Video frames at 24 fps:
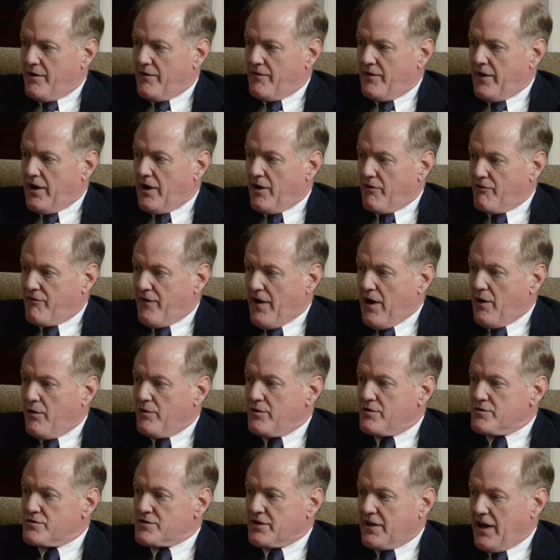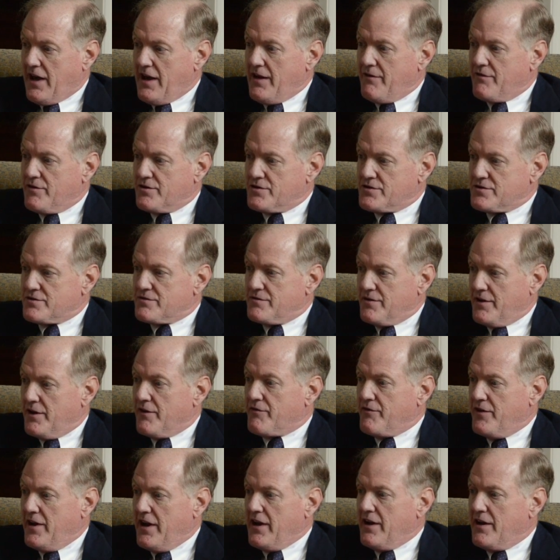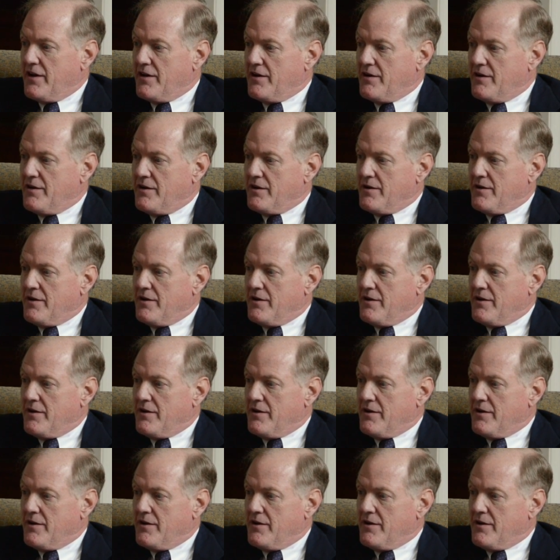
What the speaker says: that our founders gave us, if needed,